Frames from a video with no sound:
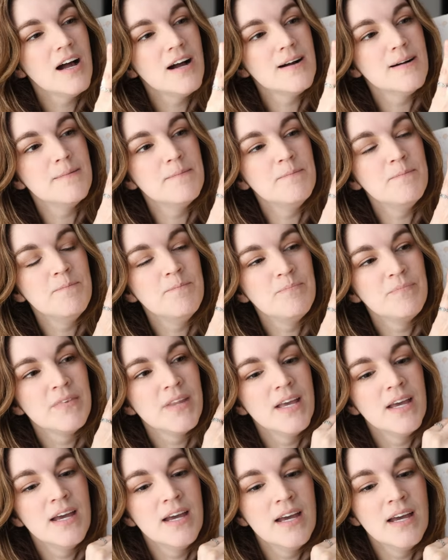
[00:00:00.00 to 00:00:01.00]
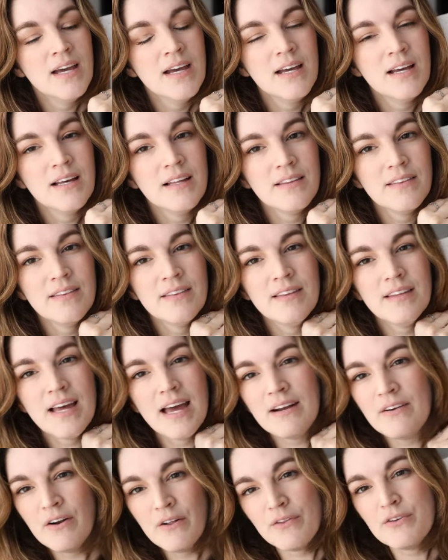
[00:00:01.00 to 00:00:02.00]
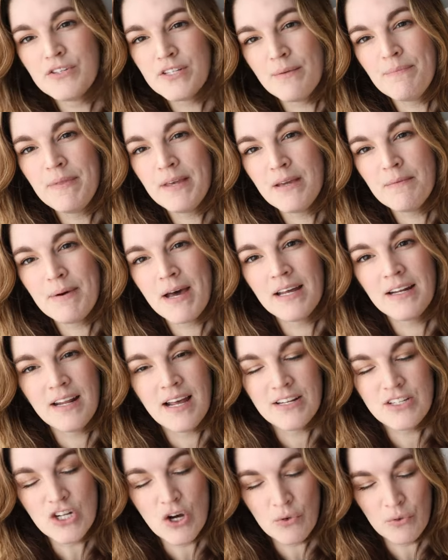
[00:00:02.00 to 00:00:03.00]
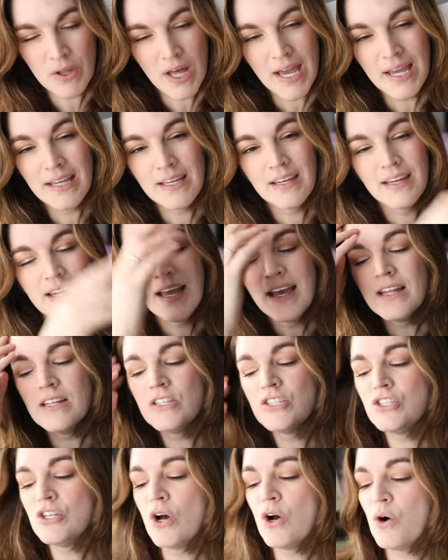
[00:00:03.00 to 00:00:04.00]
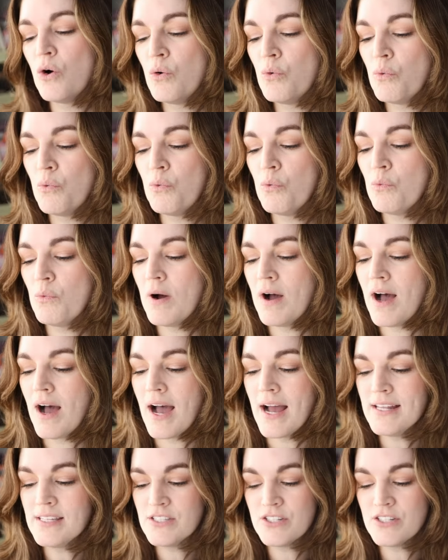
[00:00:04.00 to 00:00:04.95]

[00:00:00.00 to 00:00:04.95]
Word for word: um, I don't know, there's something about it I don't like. And so I